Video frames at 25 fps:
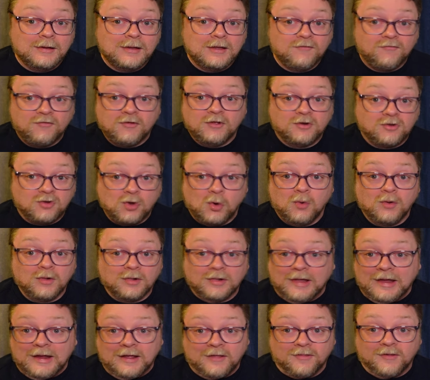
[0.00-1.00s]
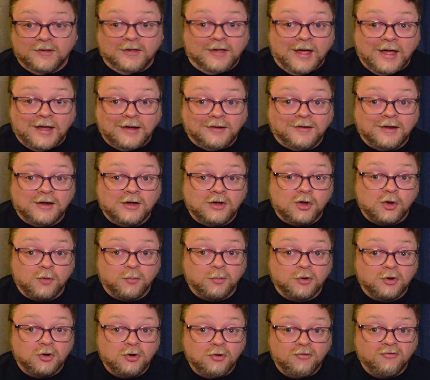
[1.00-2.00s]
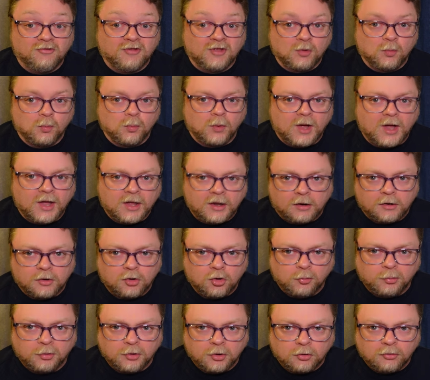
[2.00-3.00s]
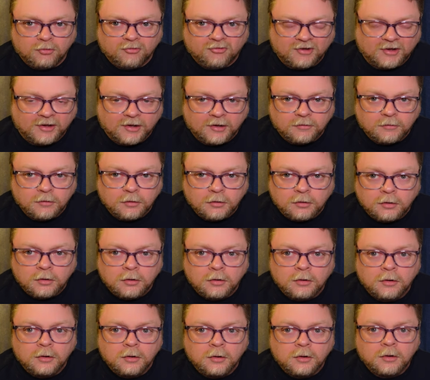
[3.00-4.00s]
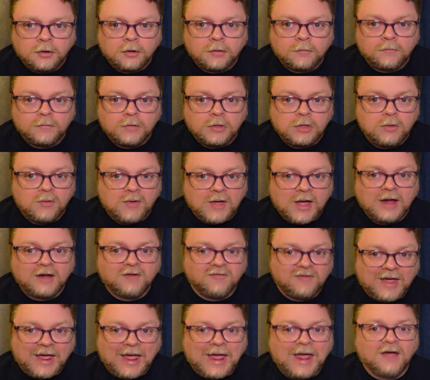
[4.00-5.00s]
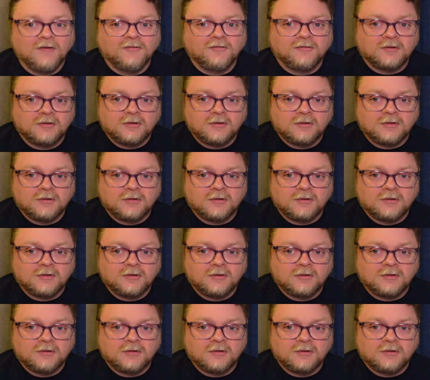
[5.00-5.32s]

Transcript: if you don't like the content you're producing, why are you producing it? You kind of have